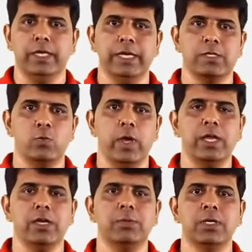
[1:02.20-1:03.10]
It gets
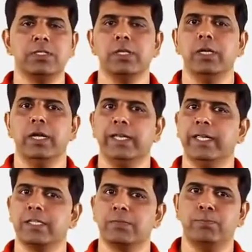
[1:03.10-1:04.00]
variables, it
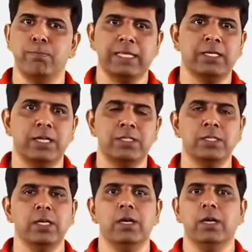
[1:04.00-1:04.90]
gets
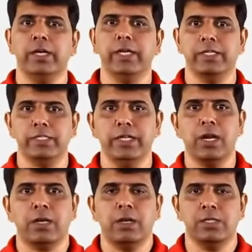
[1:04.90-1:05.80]
methods, it gets
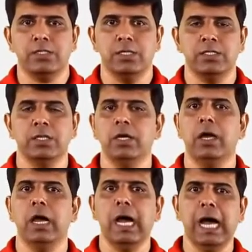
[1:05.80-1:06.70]
inner classes
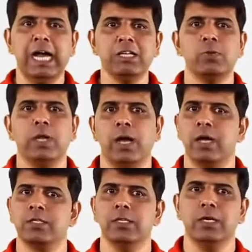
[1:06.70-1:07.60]
as well
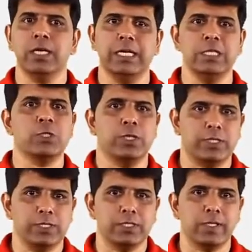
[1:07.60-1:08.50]
as
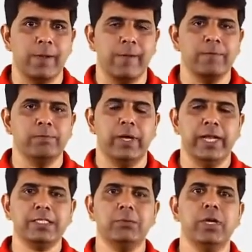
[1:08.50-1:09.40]
constructors. But
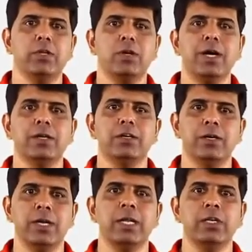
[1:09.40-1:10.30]
except that you can't
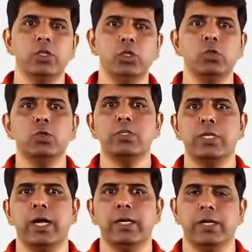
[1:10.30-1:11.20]
really use
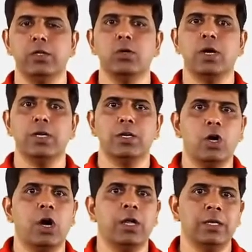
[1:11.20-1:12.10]
that and you can't
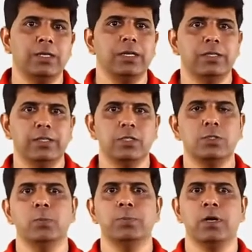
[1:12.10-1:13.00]
call the
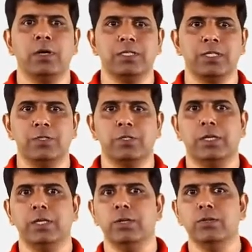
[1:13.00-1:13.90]
superclass
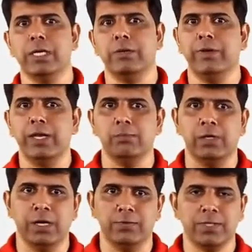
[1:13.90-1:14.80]
constructor using a
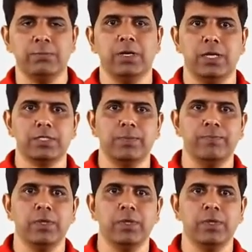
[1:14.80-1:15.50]
variable of subclass.